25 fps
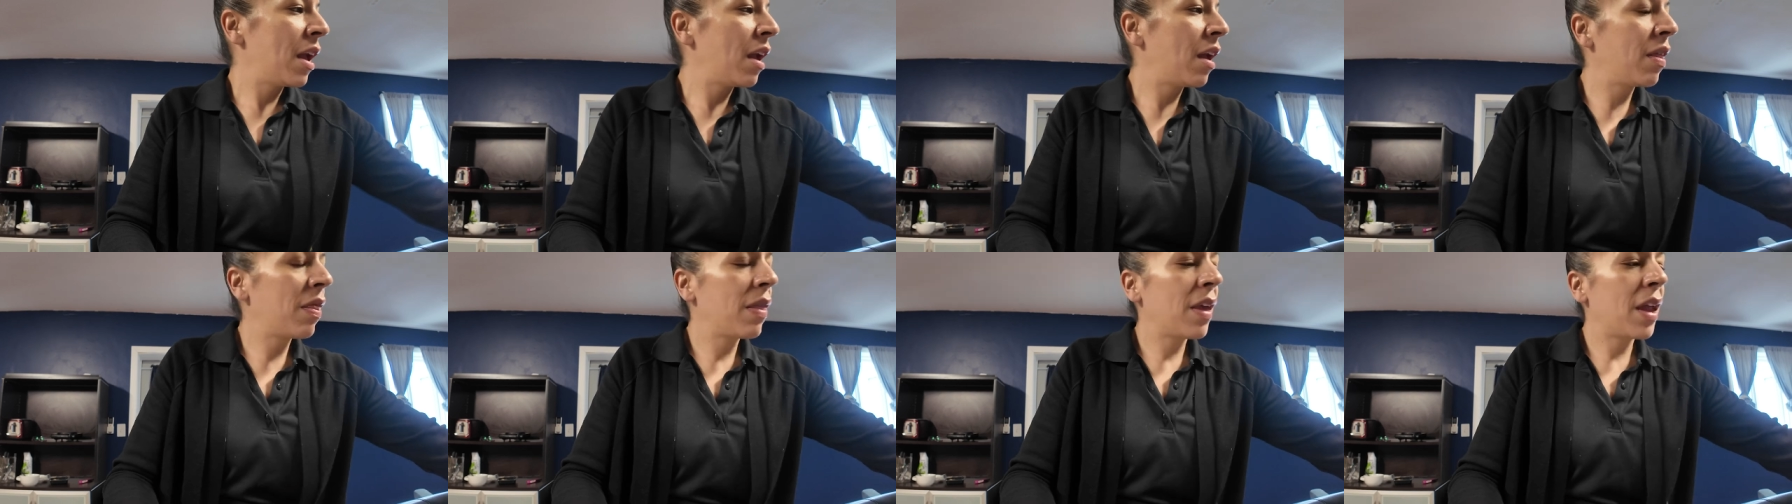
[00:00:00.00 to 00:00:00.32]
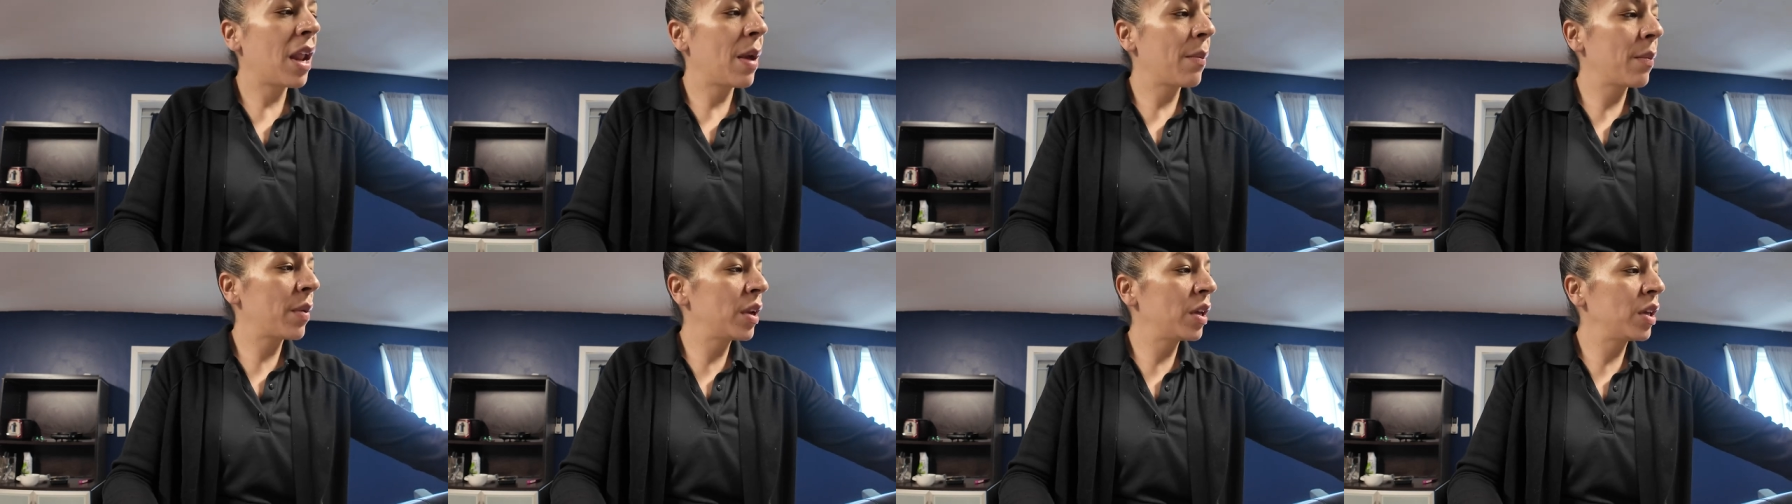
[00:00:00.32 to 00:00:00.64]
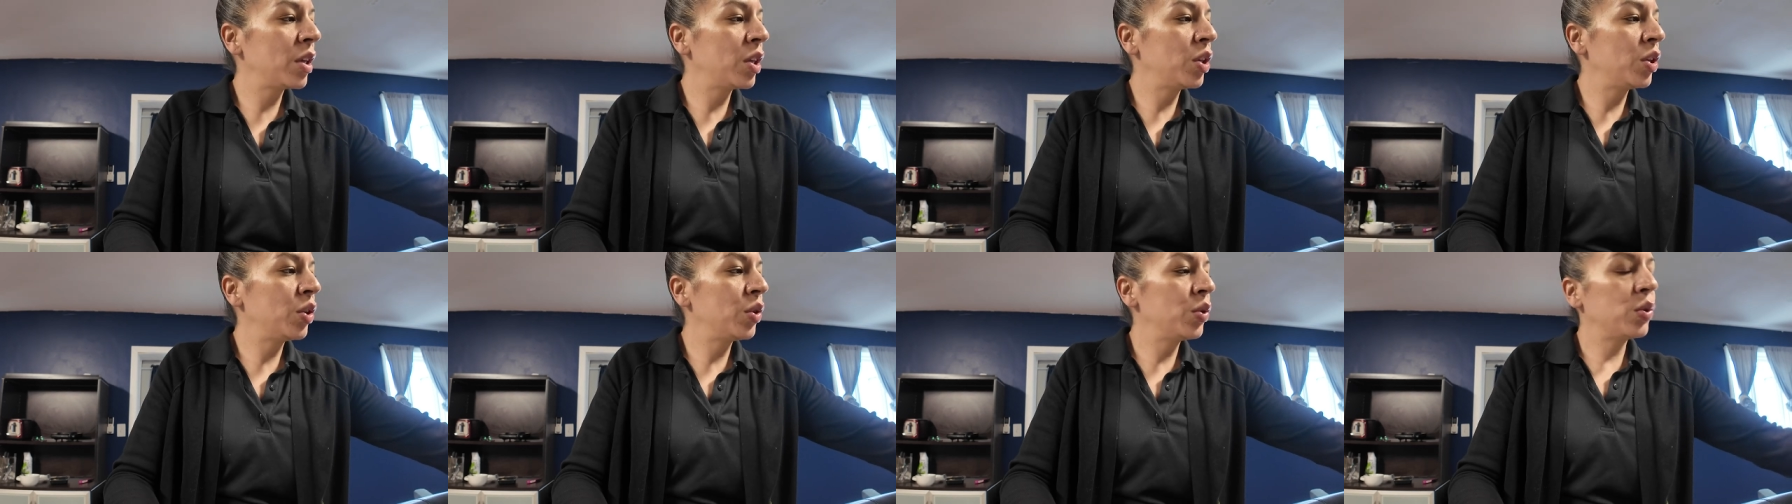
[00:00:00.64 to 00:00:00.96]
And then I'm gonna
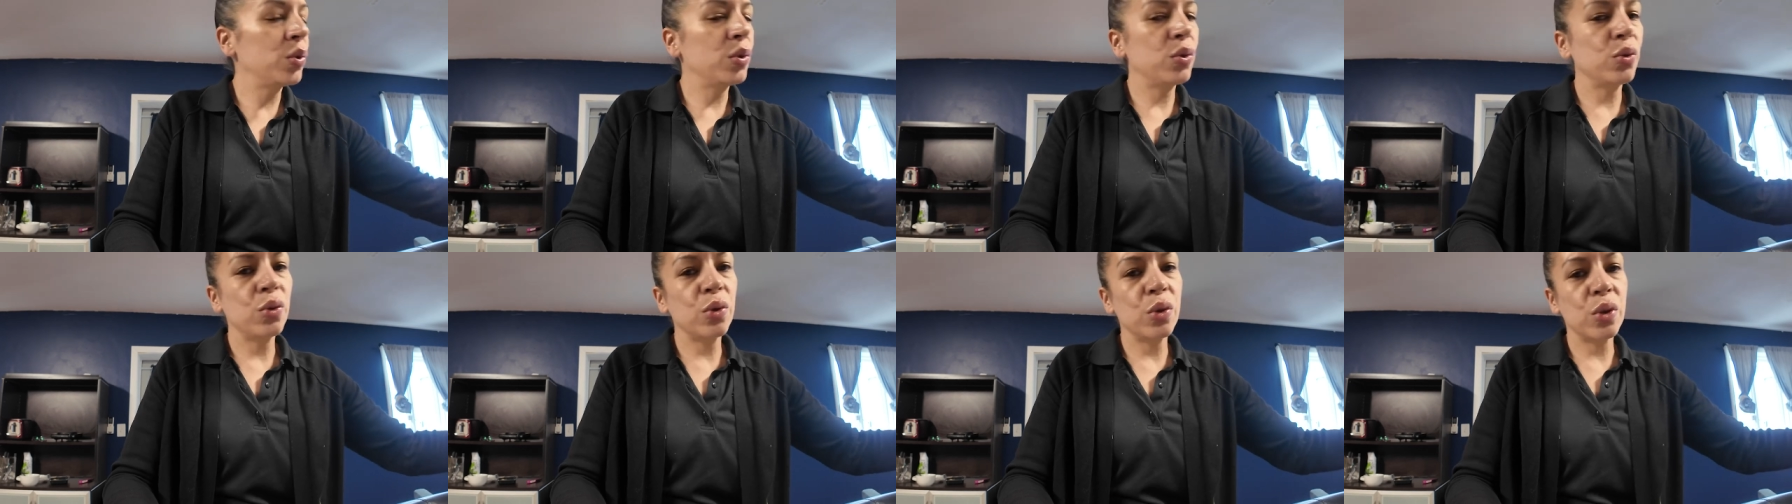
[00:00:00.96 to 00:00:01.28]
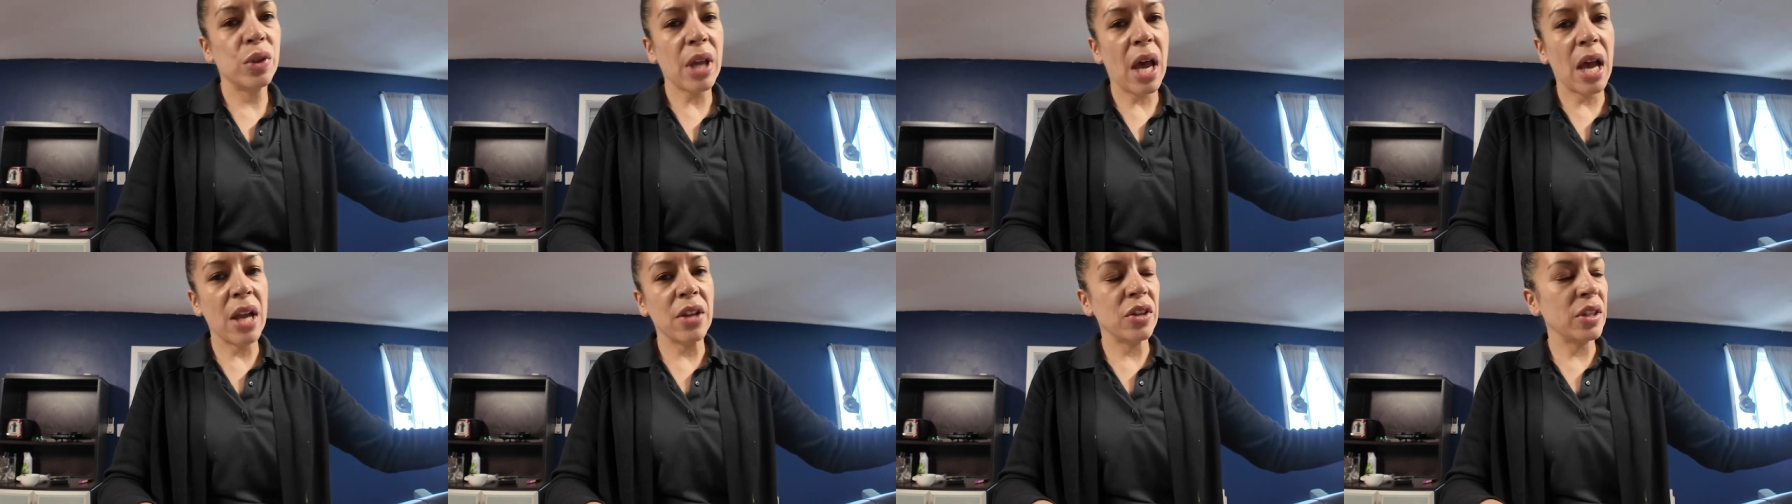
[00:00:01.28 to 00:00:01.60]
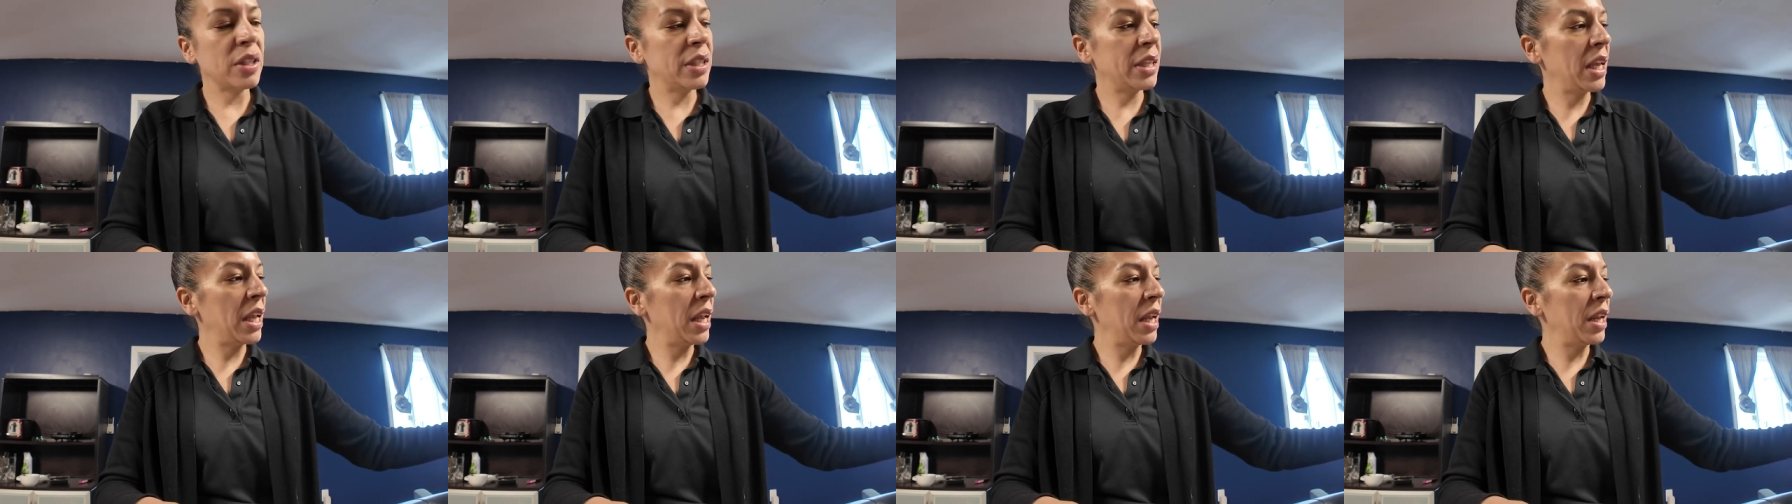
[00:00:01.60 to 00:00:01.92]
use, I
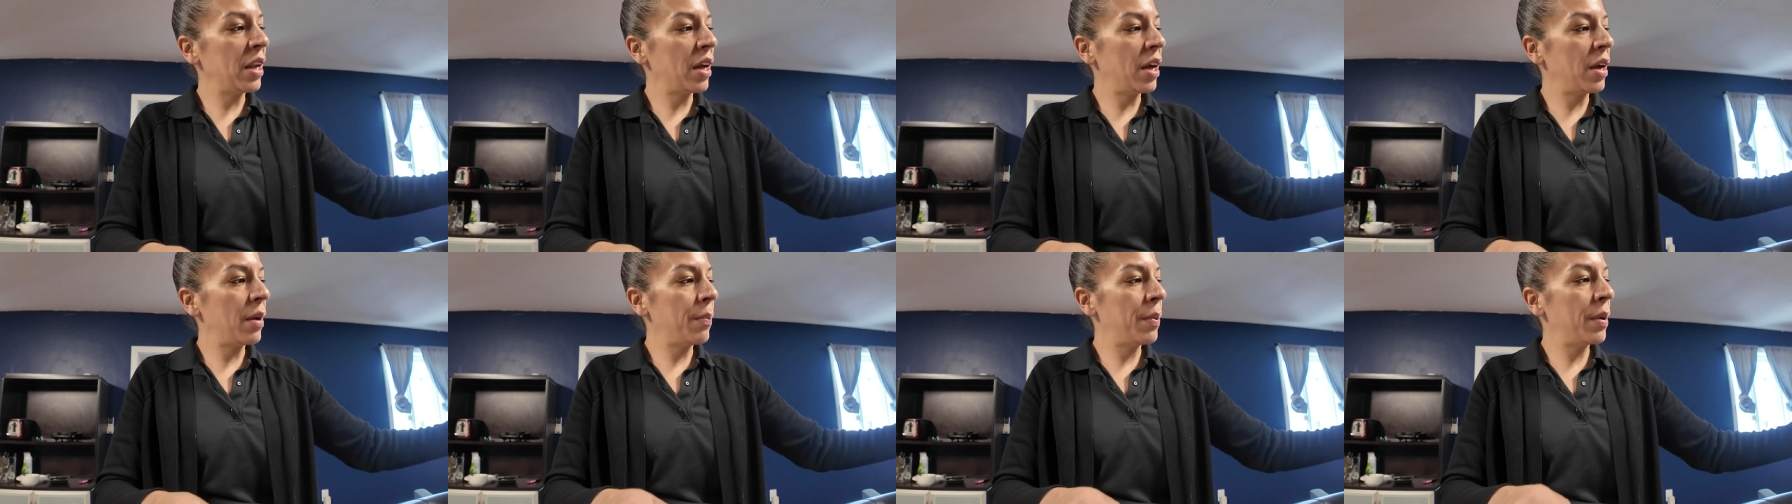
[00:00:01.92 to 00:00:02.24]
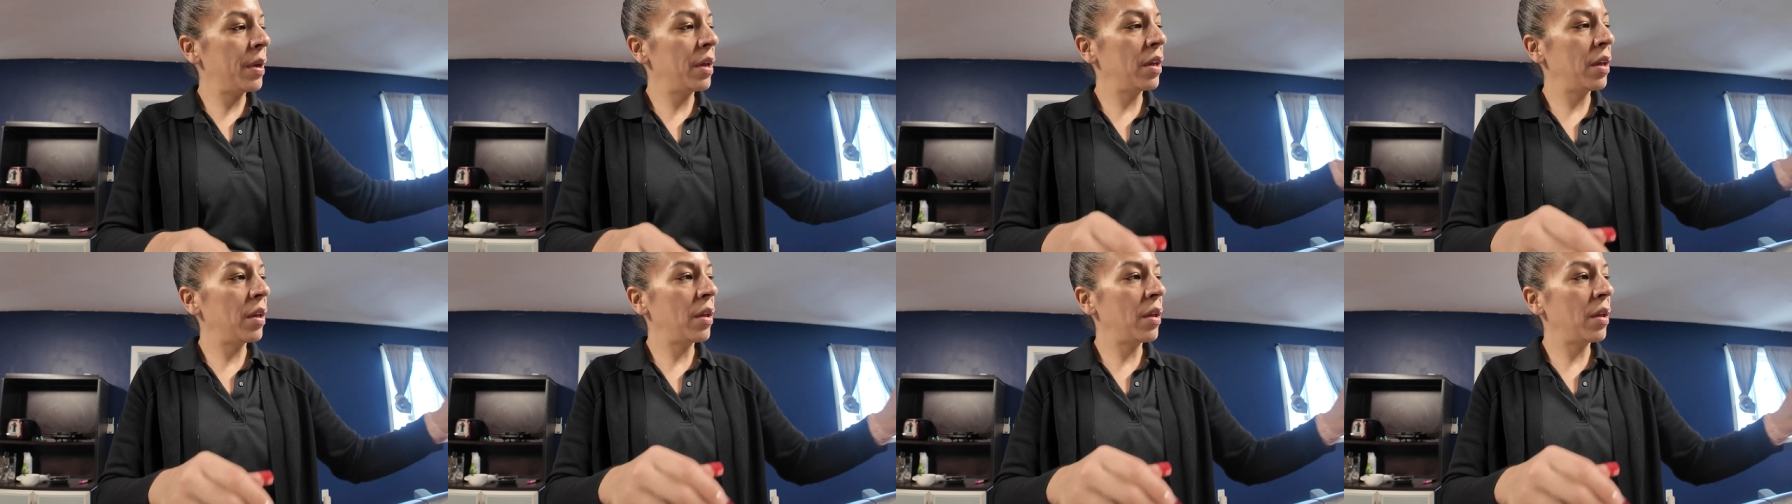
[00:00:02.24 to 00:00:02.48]
just heat up